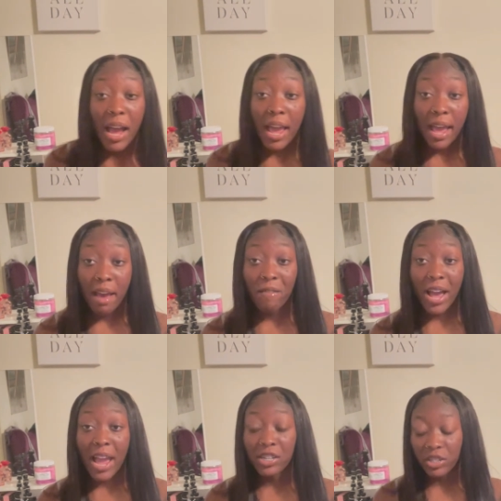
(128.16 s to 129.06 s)
have, I
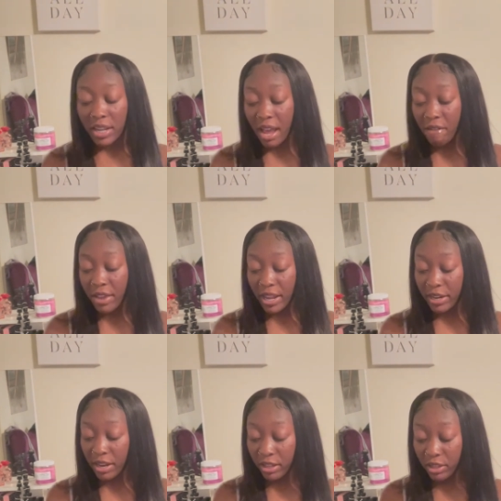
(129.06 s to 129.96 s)
actually have
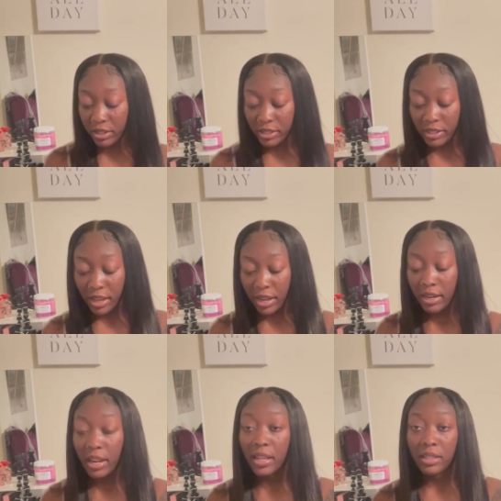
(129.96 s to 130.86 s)
another
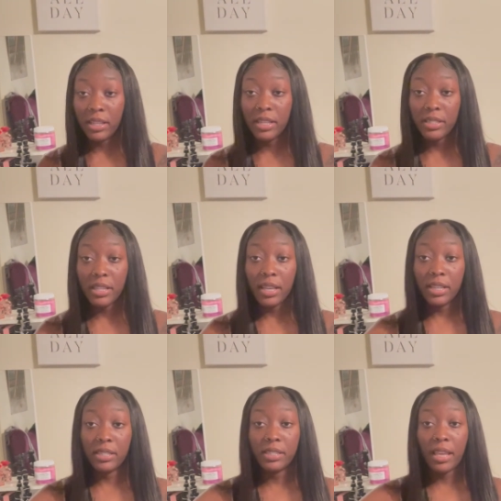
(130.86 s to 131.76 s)
set, and this
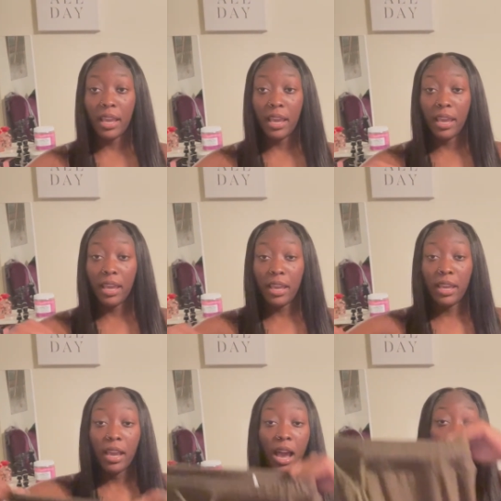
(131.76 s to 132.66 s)
is
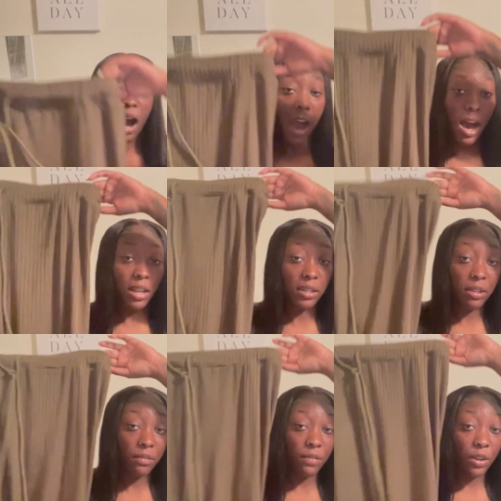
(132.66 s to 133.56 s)
a
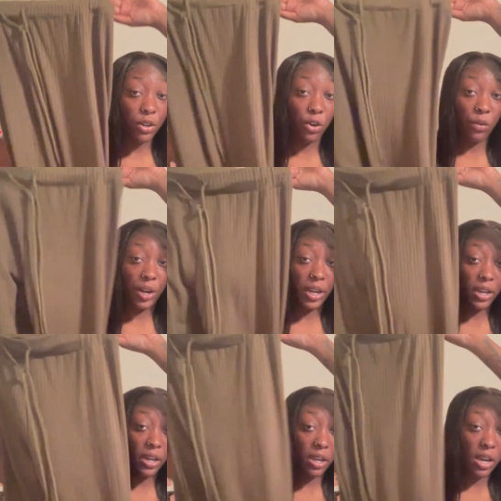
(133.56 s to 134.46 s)
olive
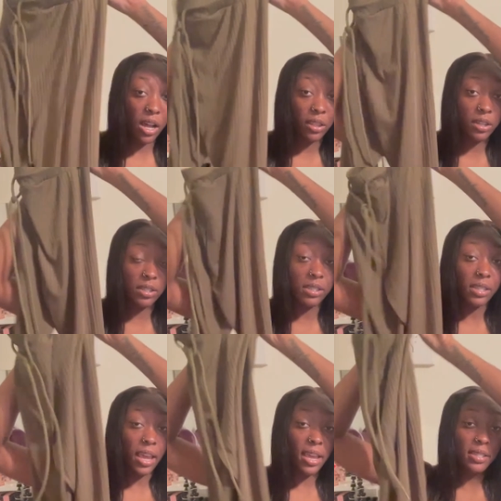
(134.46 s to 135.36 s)
green color
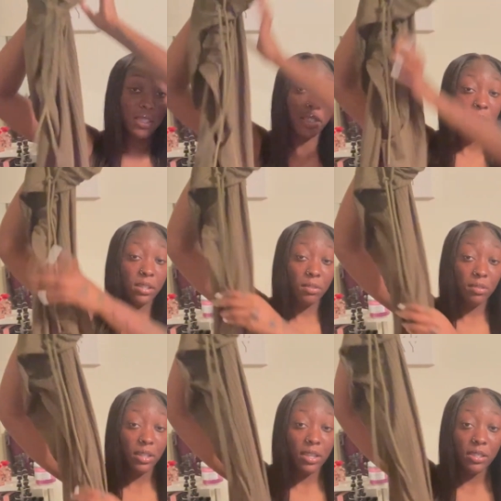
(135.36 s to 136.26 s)
sets.
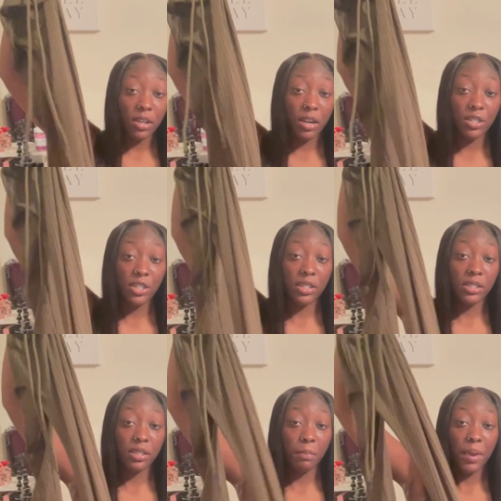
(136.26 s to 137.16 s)
So these are
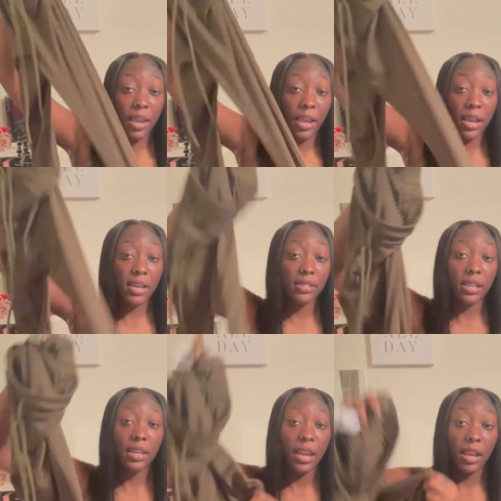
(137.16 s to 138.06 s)
just the pants,
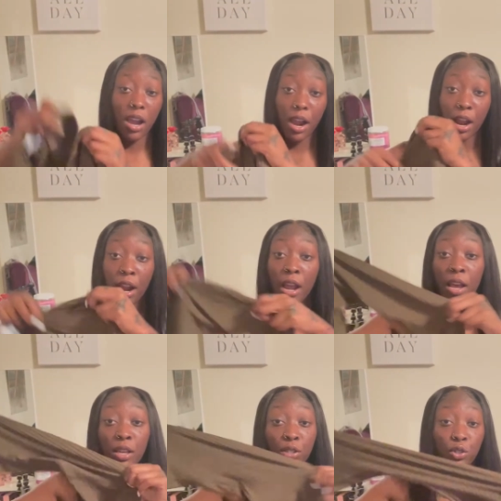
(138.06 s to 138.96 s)
and they are
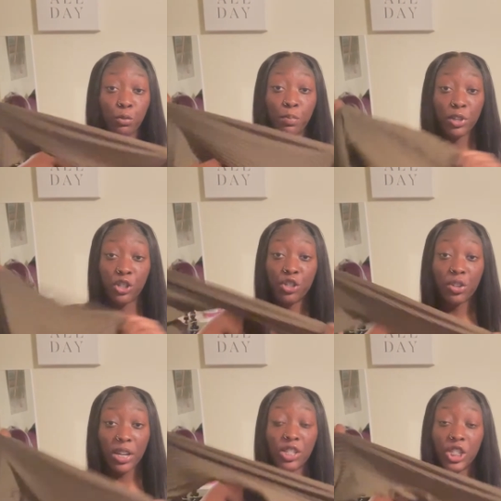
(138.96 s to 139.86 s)
super
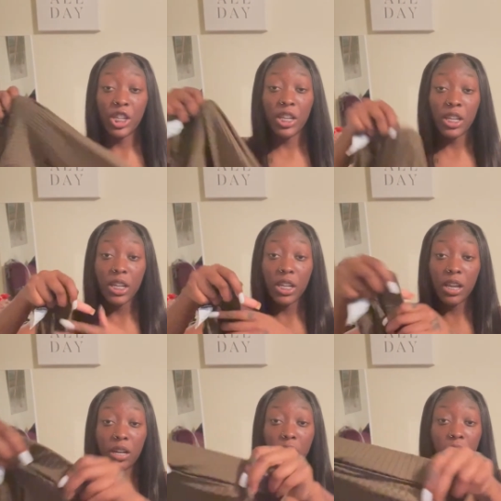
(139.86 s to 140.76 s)

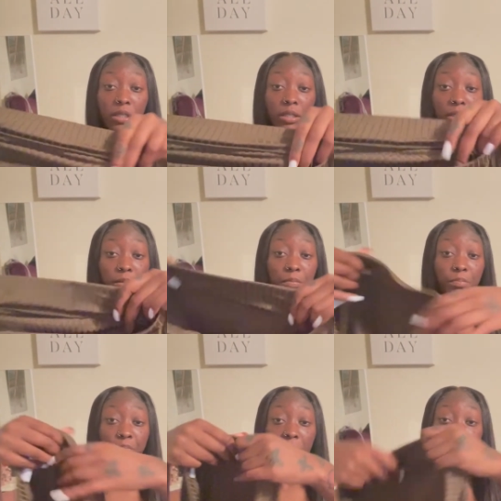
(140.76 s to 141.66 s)
stretchy,
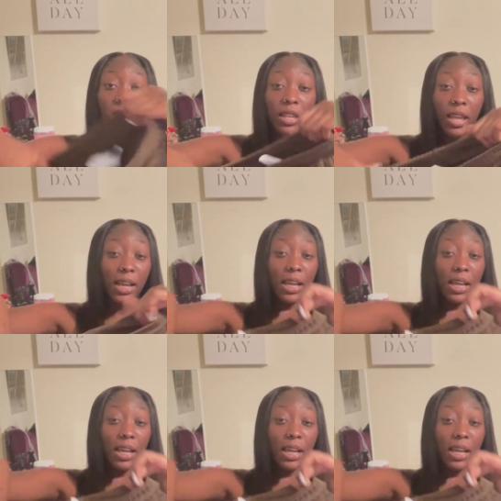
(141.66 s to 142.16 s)
um like